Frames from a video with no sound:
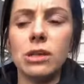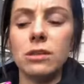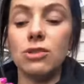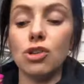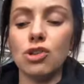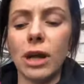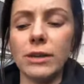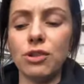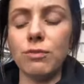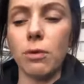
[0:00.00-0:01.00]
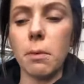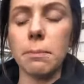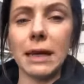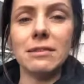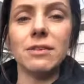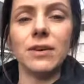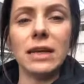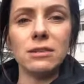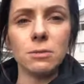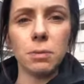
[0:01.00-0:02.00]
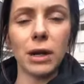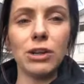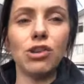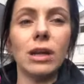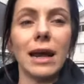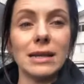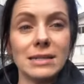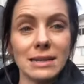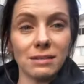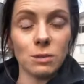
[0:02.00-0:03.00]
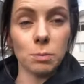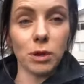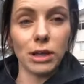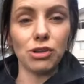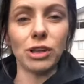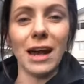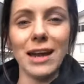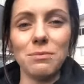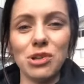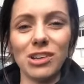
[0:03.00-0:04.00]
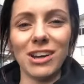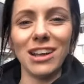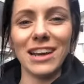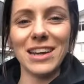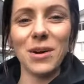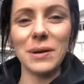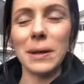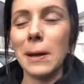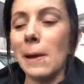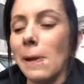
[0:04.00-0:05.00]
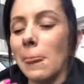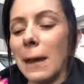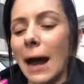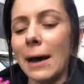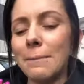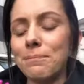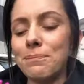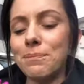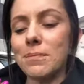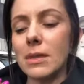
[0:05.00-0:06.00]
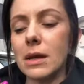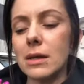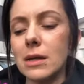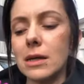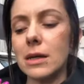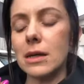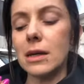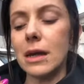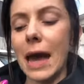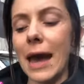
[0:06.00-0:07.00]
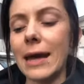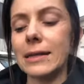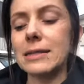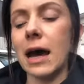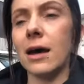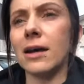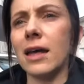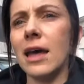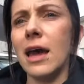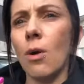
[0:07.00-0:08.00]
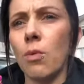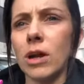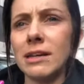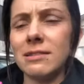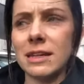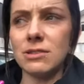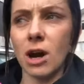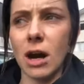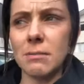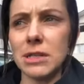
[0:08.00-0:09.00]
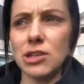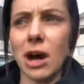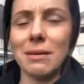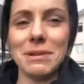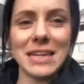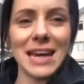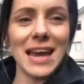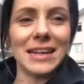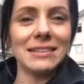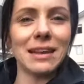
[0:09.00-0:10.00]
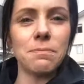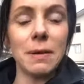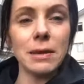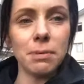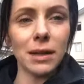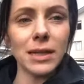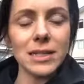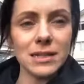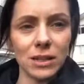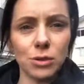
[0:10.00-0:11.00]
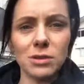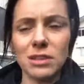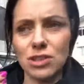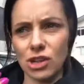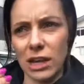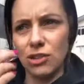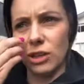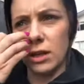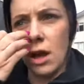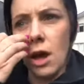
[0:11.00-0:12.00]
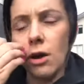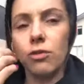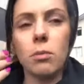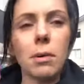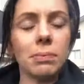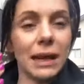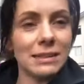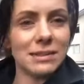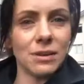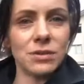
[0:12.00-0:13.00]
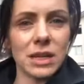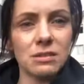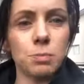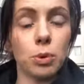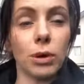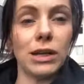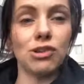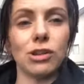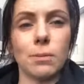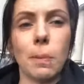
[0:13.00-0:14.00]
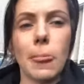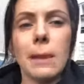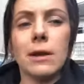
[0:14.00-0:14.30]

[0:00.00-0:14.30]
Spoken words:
is changing from a place of inspiration and desperation. Hey, Michelle, how you going? And what I see time and time again is like people are continuously changing from a place of desperation,